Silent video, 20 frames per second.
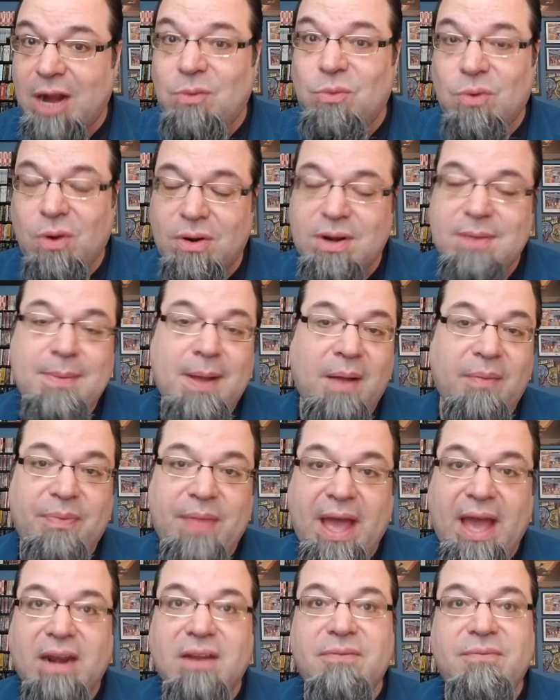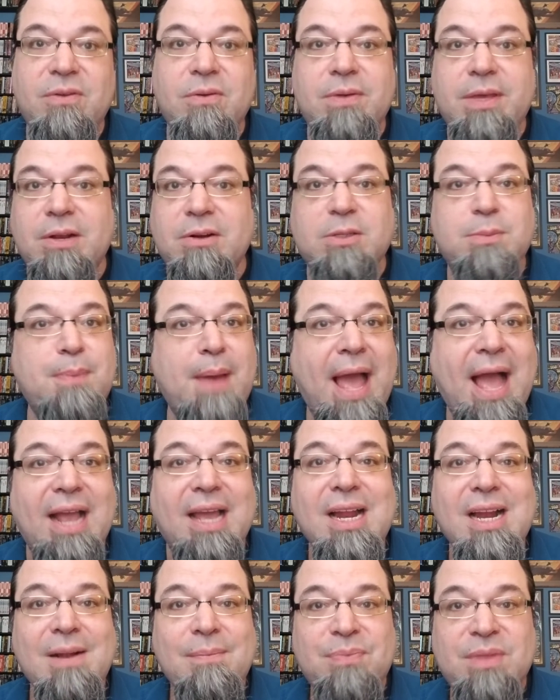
I wrote about that a few years back.